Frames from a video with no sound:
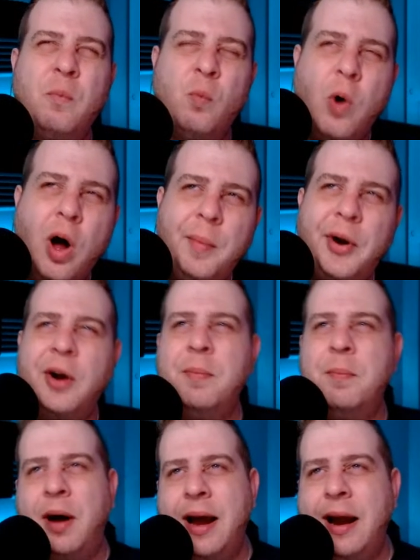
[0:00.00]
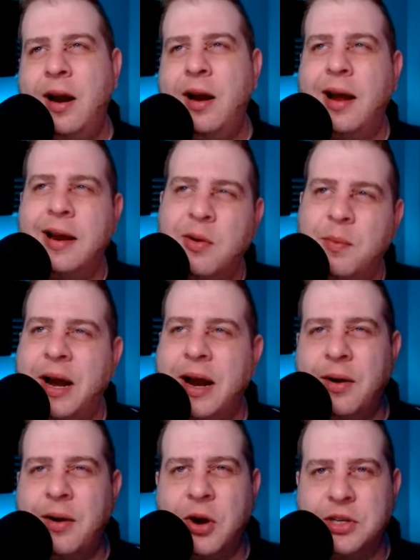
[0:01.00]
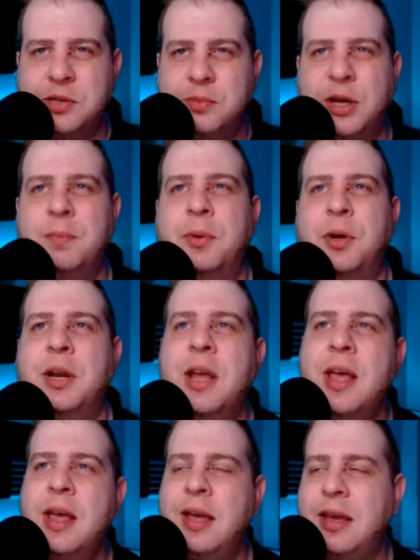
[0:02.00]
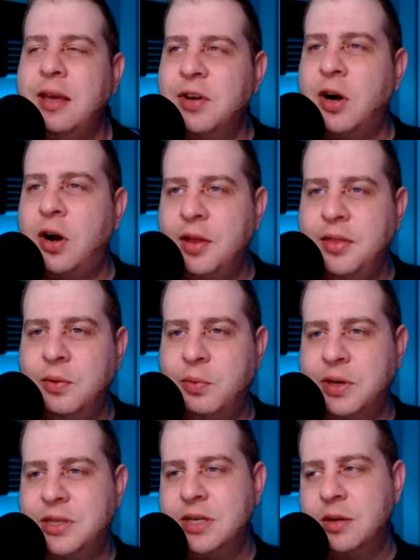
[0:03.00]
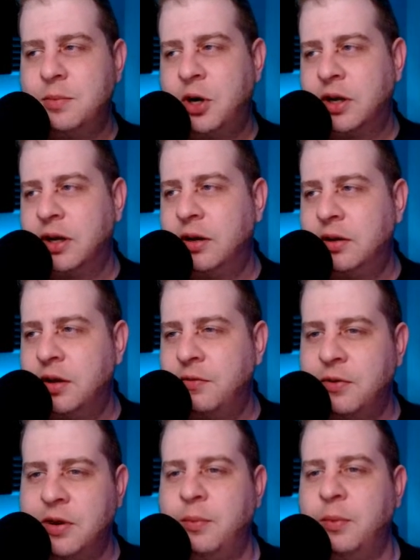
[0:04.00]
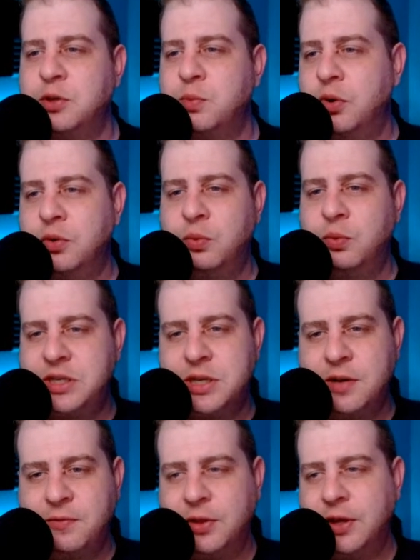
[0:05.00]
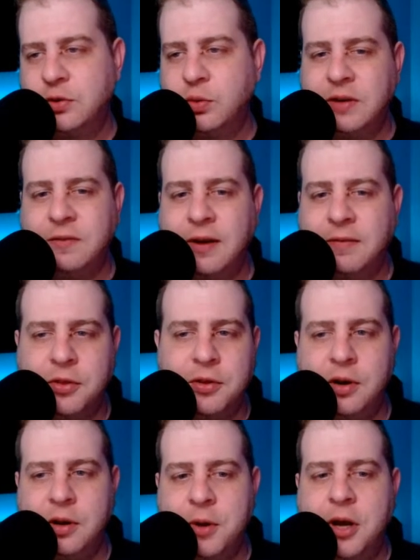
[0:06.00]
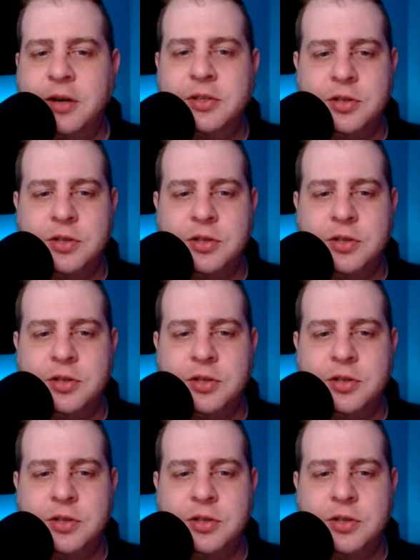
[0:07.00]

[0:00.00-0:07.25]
Walmart, Meijer. I know Meijer marks them up, but even on the resale market for not much more than retail for like $25 to $30.